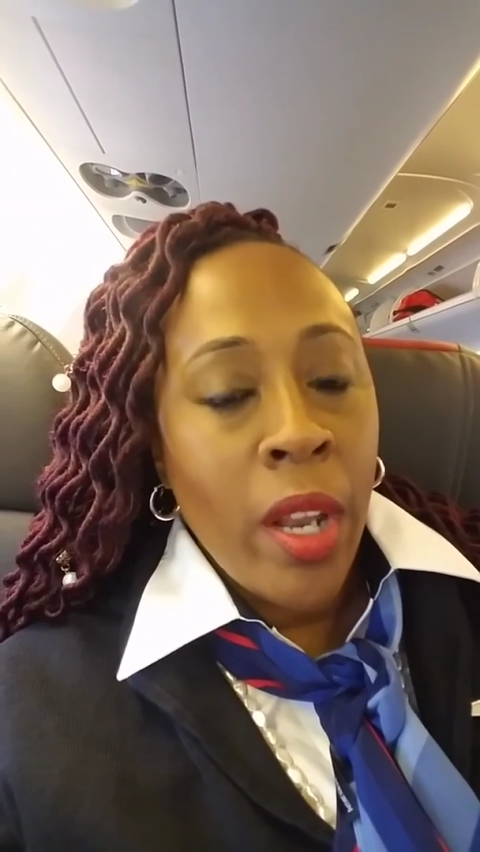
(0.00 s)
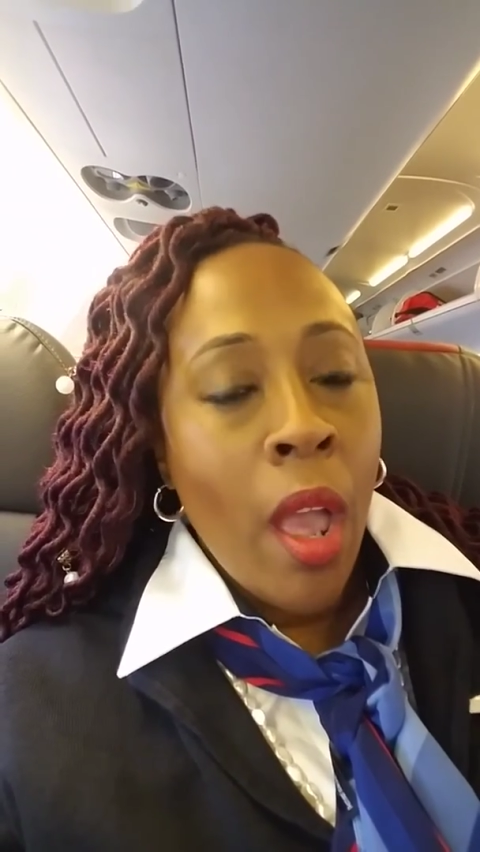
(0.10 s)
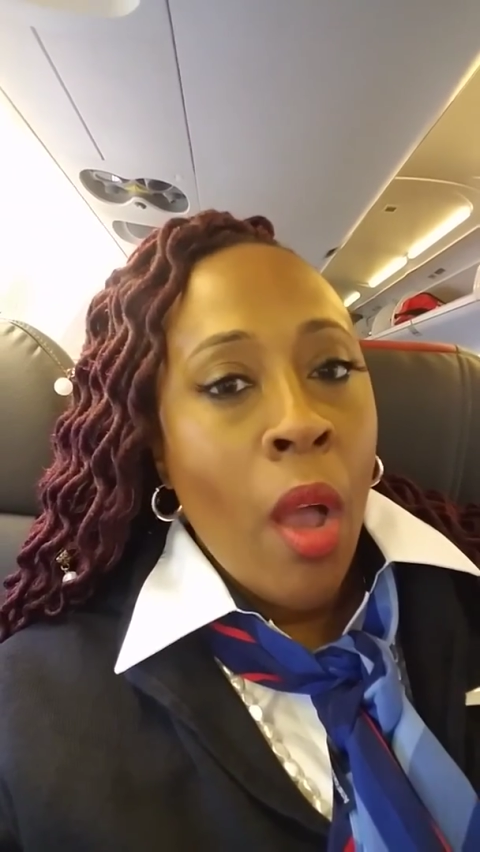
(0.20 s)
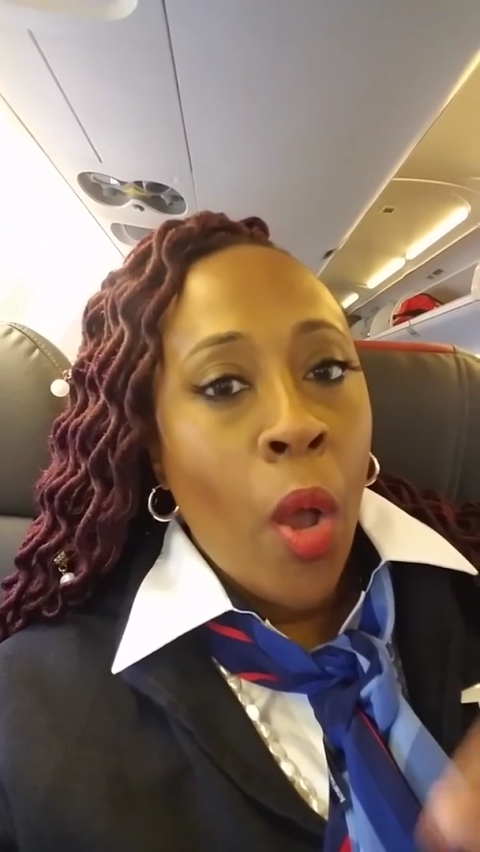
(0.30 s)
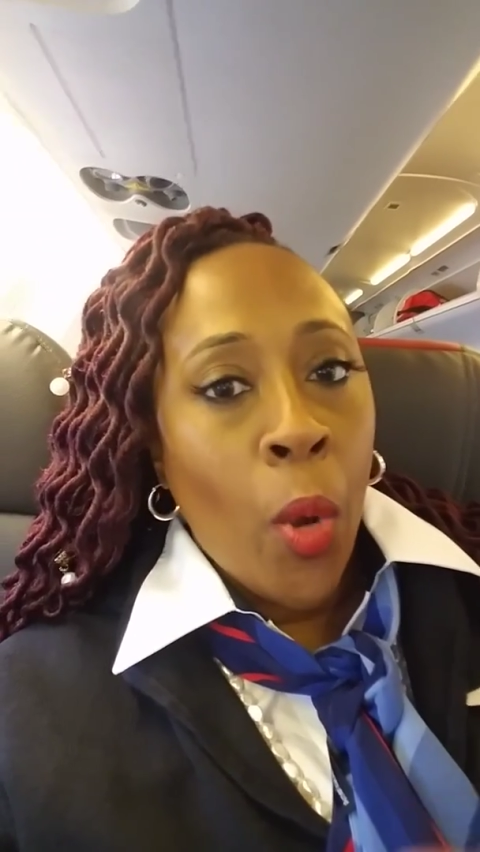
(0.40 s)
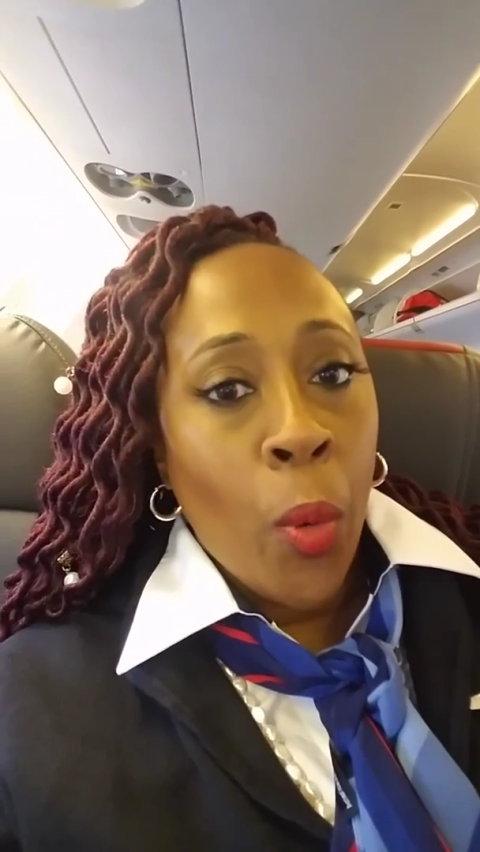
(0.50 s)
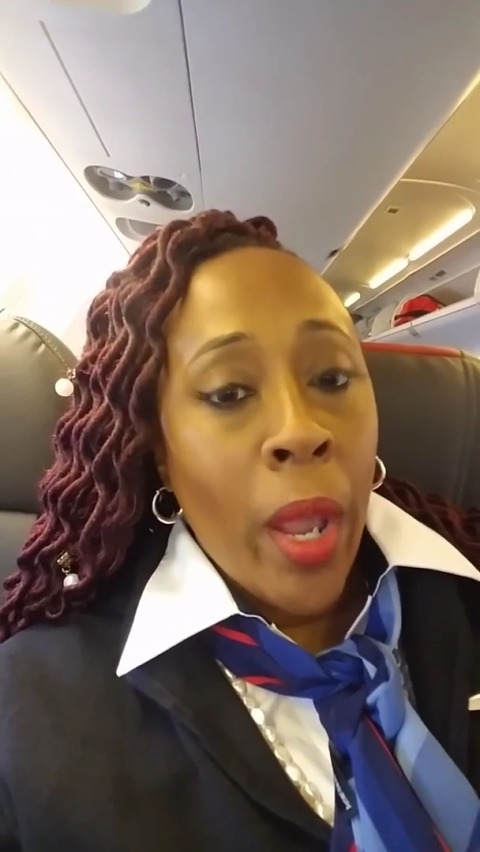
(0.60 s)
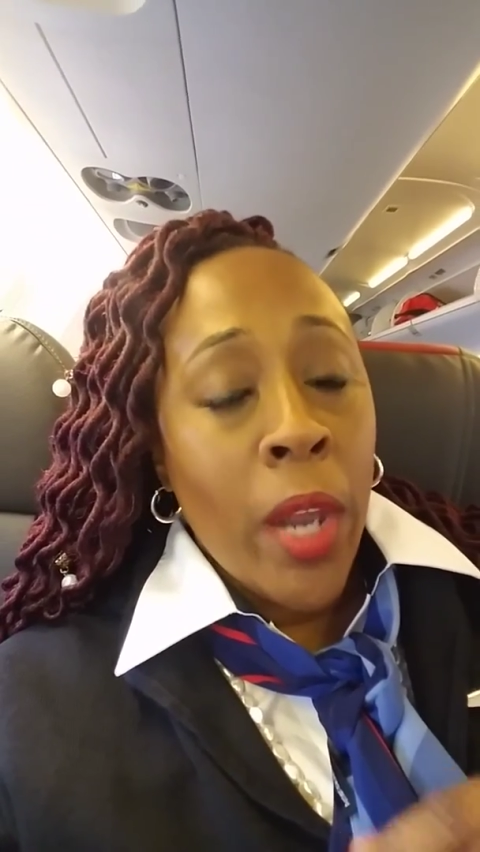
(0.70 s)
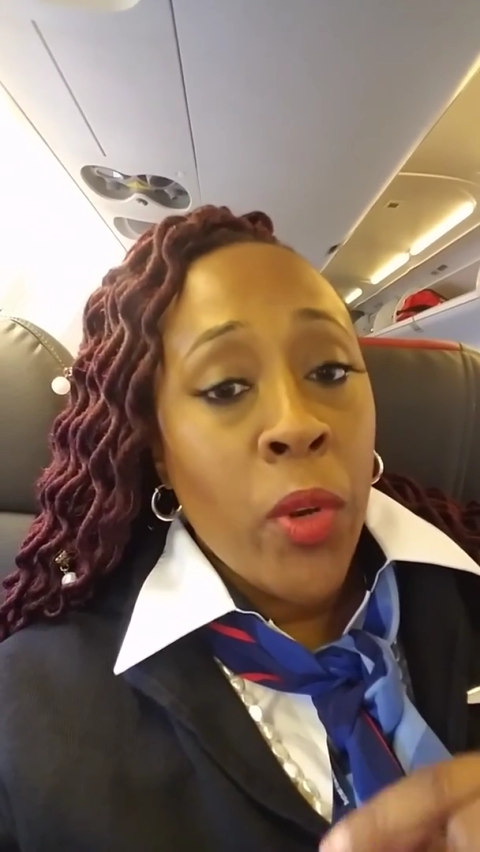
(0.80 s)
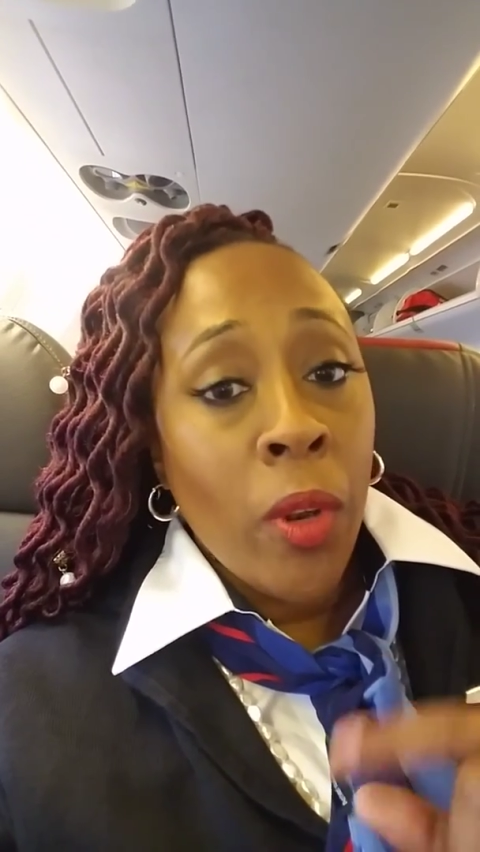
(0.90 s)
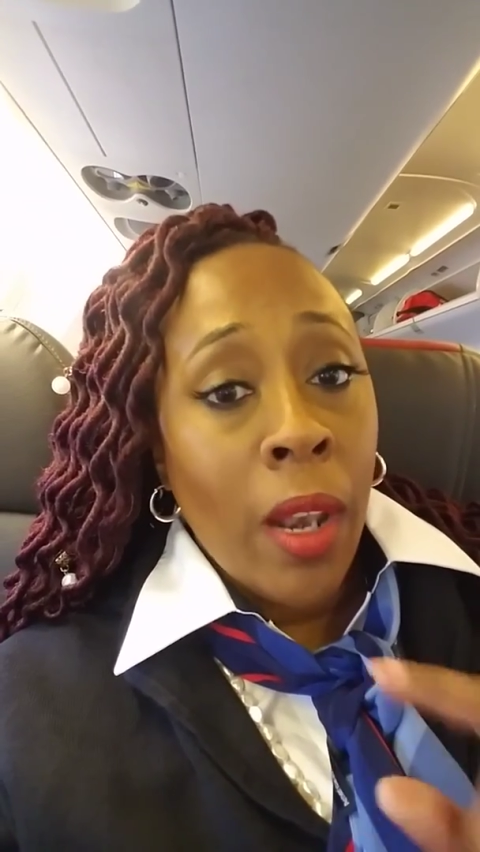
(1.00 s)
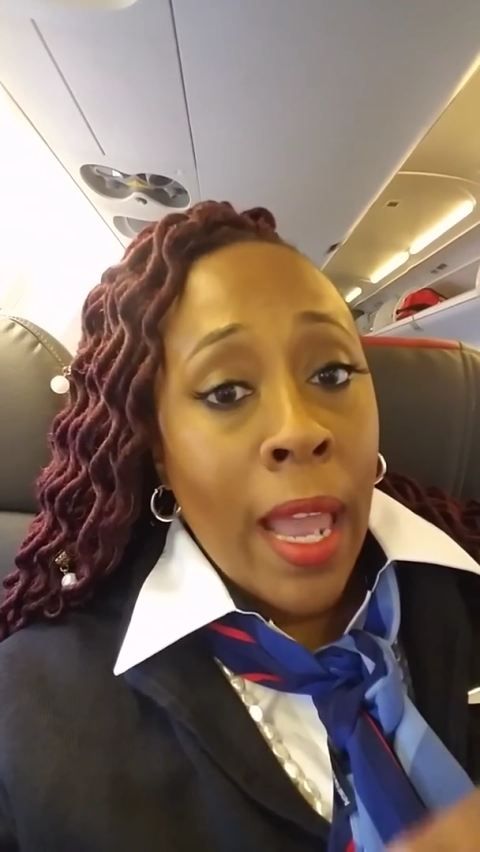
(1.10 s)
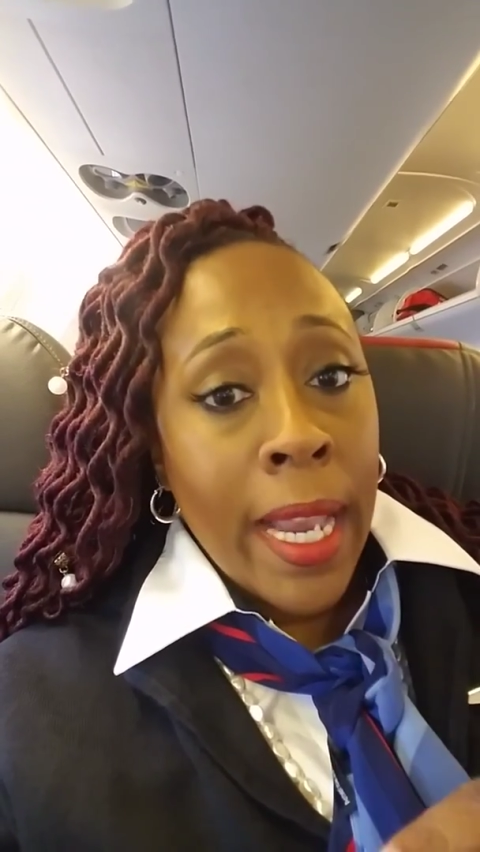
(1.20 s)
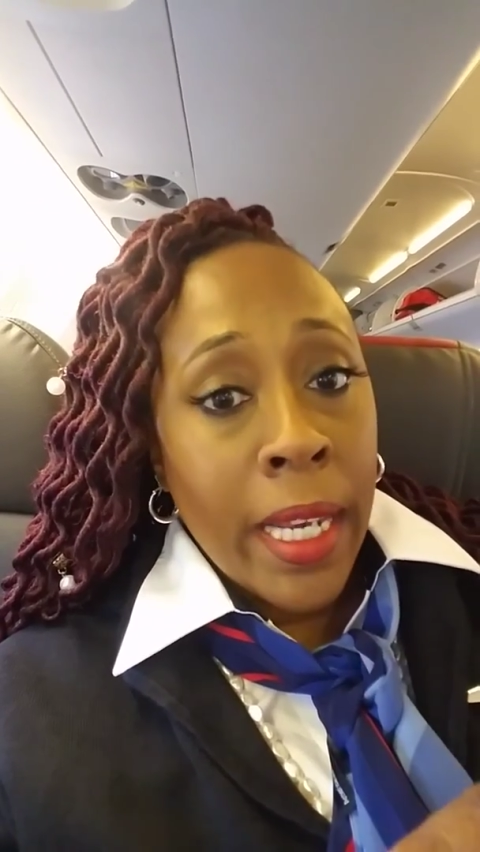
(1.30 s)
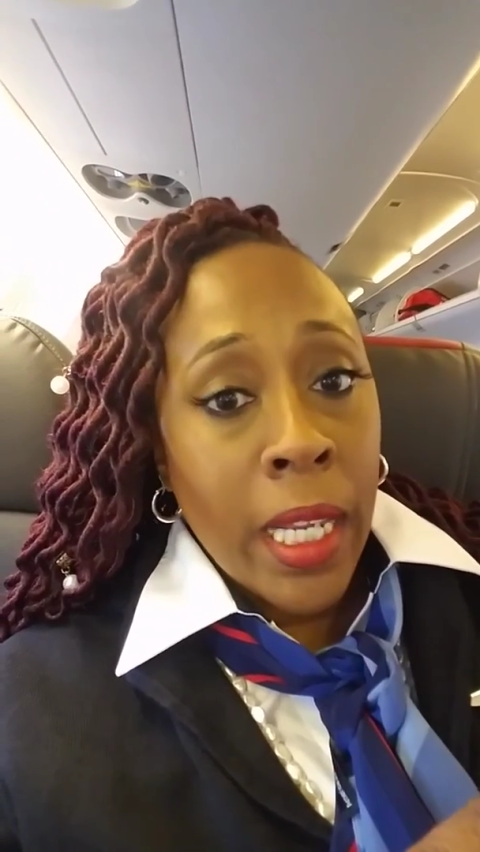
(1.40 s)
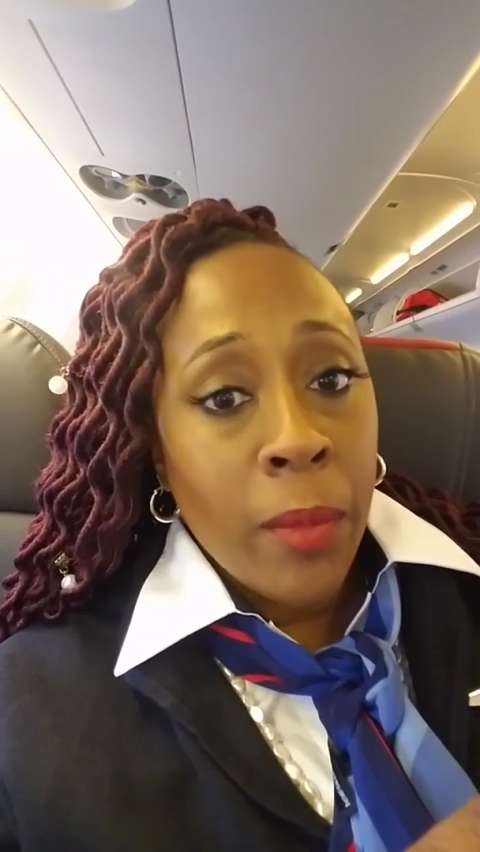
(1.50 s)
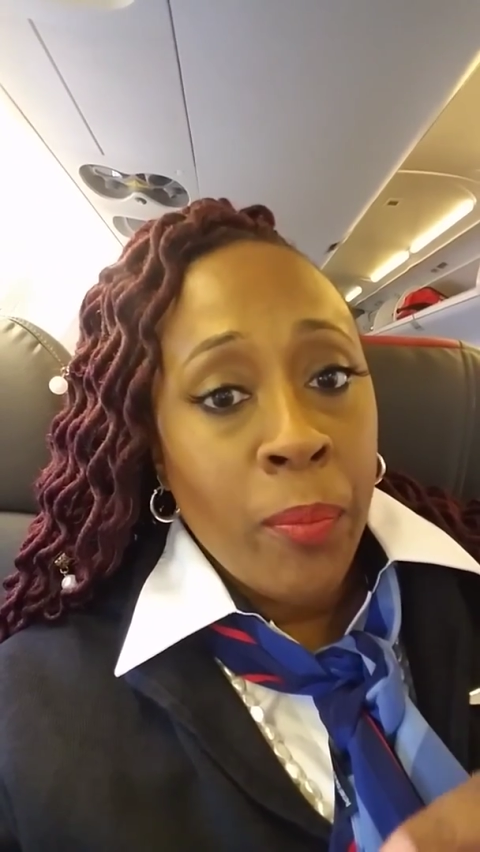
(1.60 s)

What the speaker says: Oh, and your lighting.